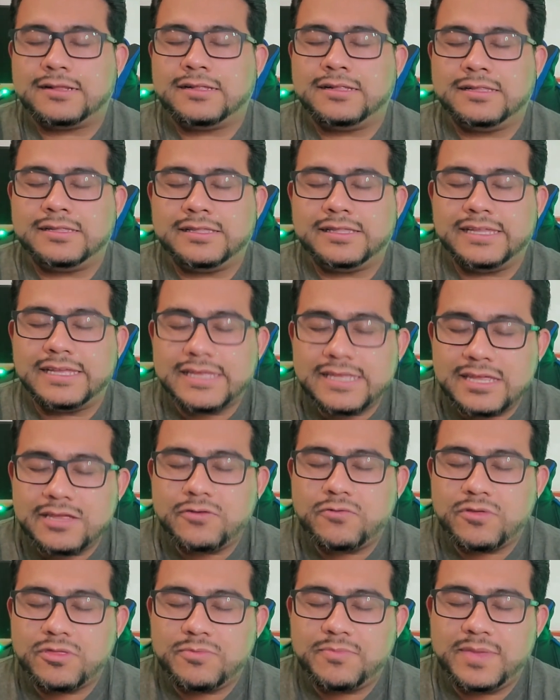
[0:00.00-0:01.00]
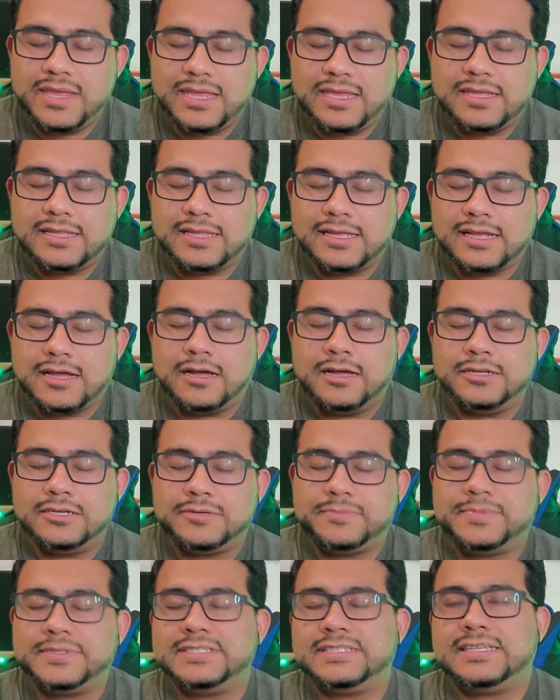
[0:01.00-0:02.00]
clicking with me like
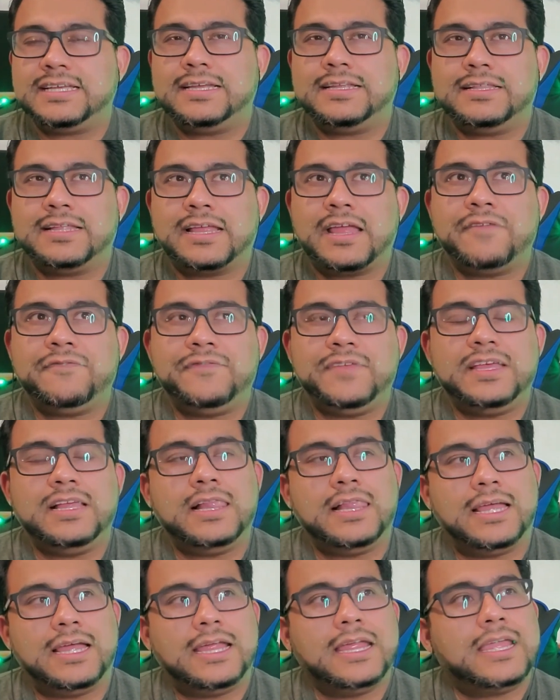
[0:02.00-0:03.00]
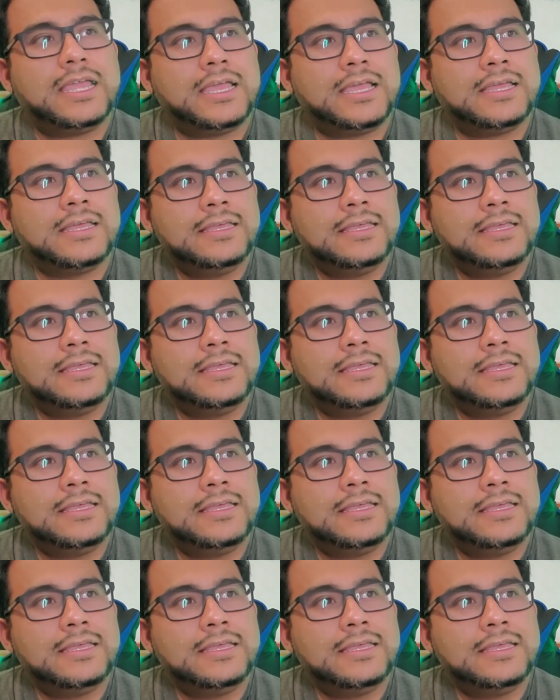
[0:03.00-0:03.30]
100% like i feel like